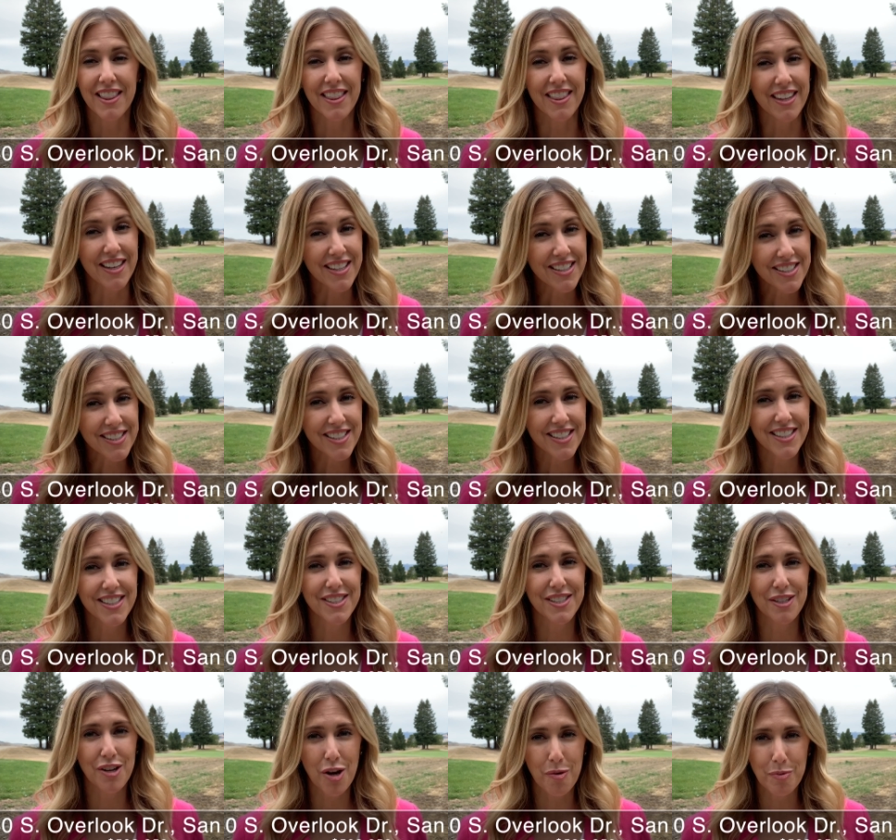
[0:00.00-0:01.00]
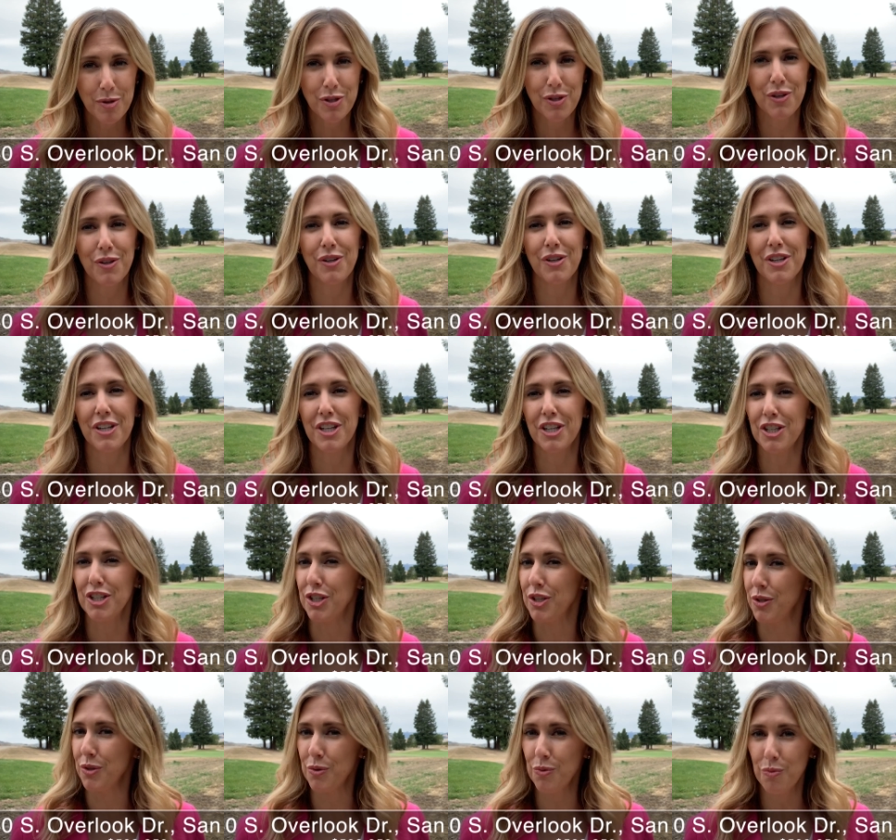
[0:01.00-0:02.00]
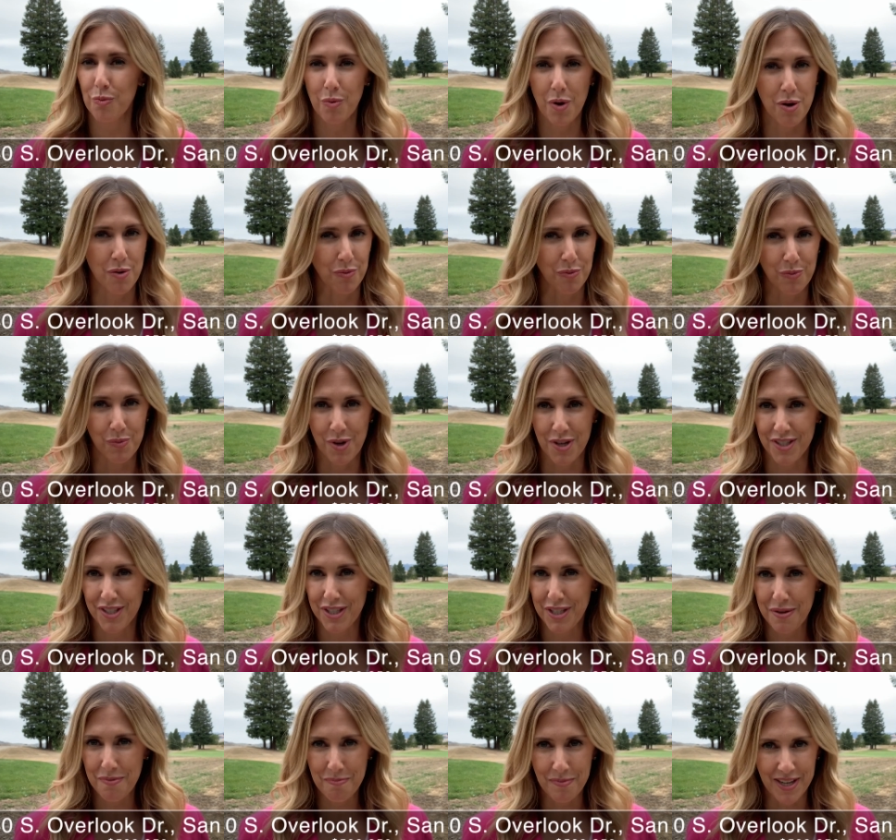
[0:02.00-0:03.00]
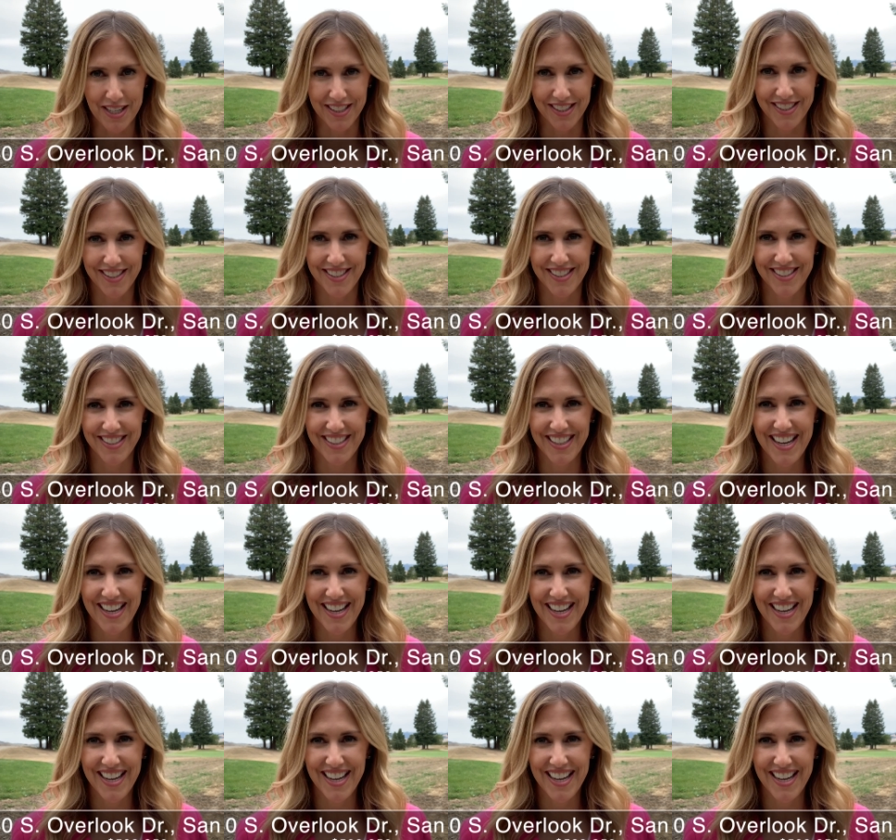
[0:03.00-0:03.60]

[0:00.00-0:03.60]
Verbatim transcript: this is an opportunity you won't want to miss.